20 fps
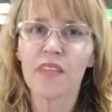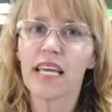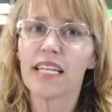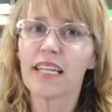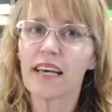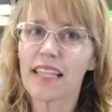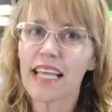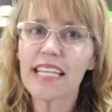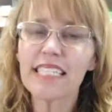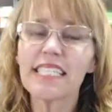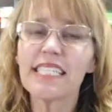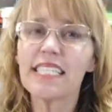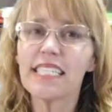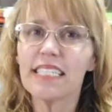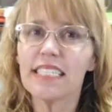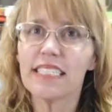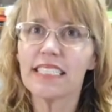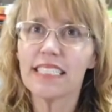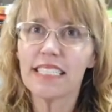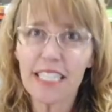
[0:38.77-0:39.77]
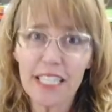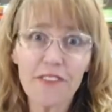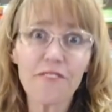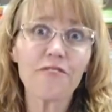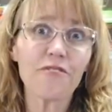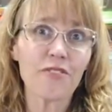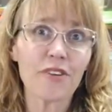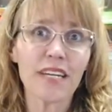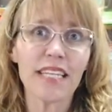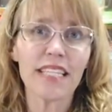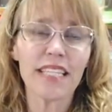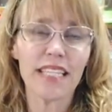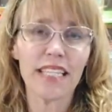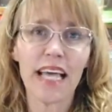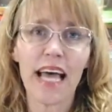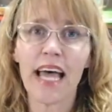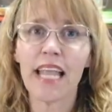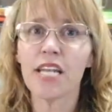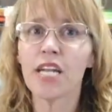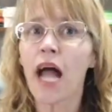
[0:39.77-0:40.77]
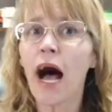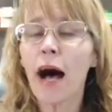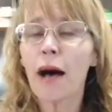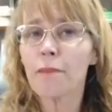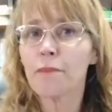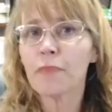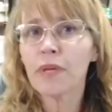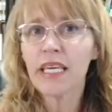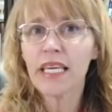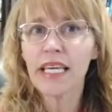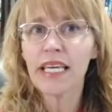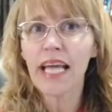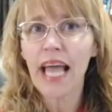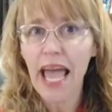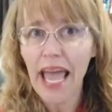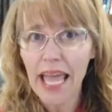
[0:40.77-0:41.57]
Now that's different than not being